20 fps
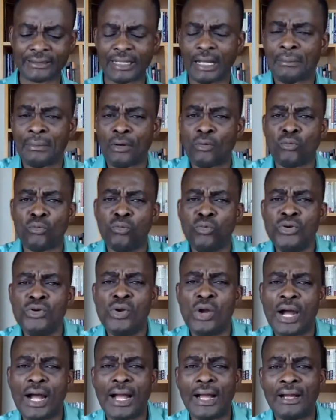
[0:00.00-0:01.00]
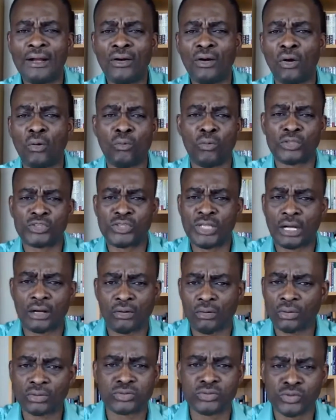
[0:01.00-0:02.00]
about who you are or what you are
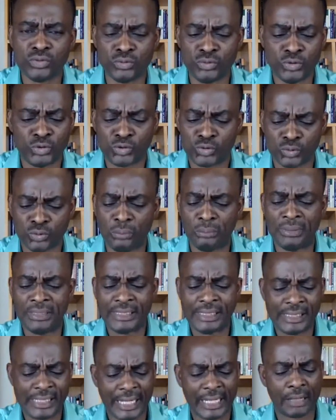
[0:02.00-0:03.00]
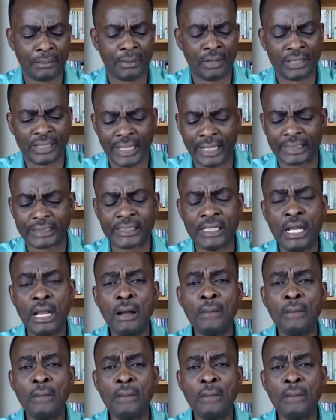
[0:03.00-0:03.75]
called to do. You shouldn't be in the dark about that.